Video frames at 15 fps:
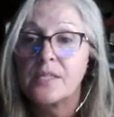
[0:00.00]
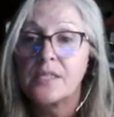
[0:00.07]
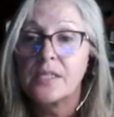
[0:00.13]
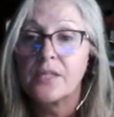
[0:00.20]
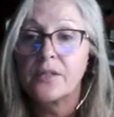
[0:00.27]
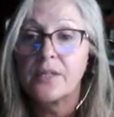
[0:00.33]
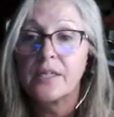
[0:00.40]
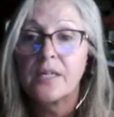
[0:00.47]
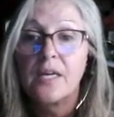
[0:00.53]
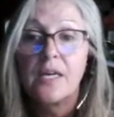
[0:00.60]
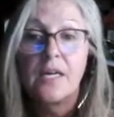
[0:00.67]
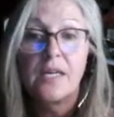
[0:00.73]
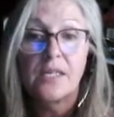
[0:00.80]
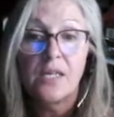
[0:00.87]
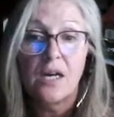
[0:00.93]
theory,
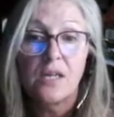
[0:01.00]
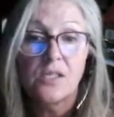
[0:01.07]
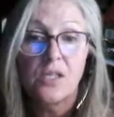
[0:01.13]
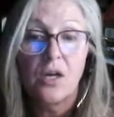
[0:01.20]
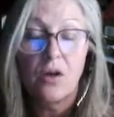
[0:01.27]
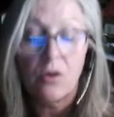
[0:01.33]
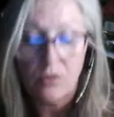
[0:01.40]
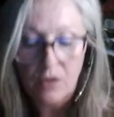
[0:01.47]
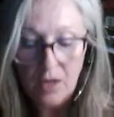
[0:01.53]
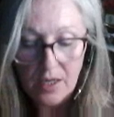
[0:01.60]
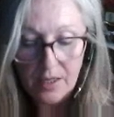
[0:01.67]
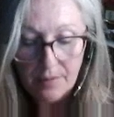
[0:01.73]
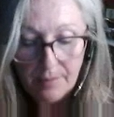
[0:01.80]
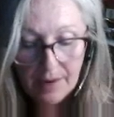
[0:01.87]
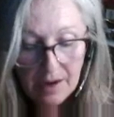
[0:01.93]
it talks a whole lot
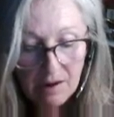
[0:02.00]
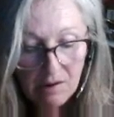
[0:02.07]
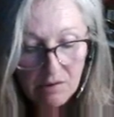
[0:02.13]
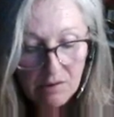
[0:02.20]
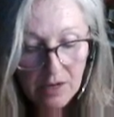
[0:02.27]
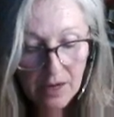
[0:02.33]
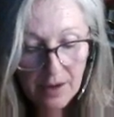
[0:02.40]
about